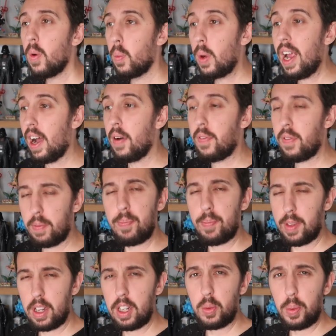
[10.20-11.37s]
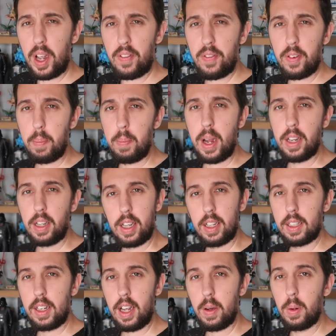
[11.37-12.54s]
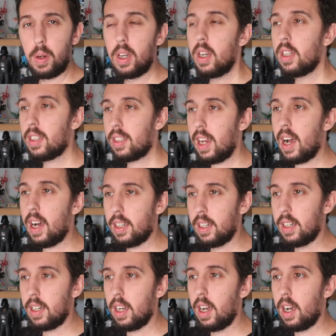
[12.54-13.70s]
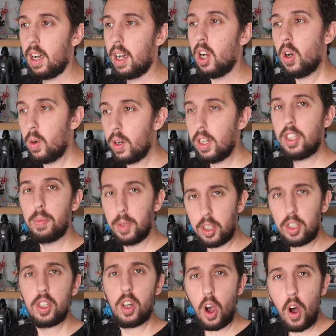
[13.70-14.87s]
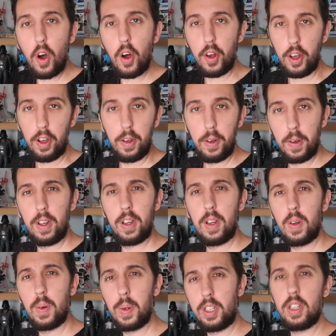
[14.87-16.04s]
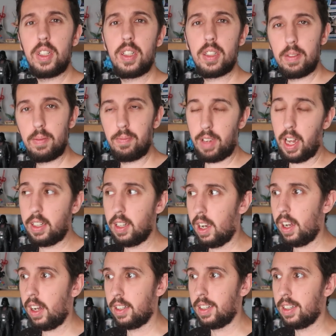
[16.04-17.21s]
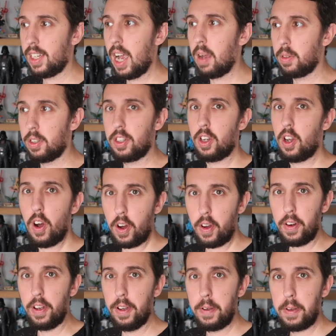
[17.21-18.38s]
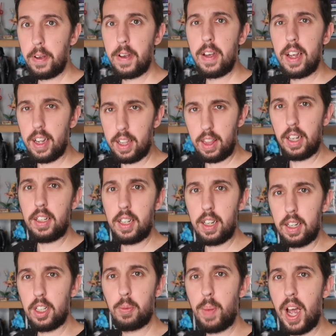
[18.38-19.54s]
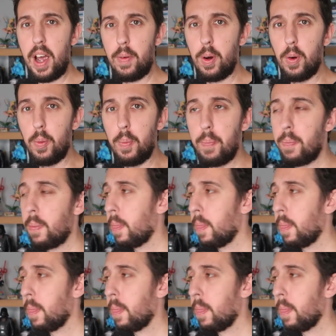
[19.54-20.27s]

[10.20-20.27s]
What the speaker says: we have, as we have for many years now, started a Christmas corner, which is exactly as it sounds. It's a corner in this here spare room,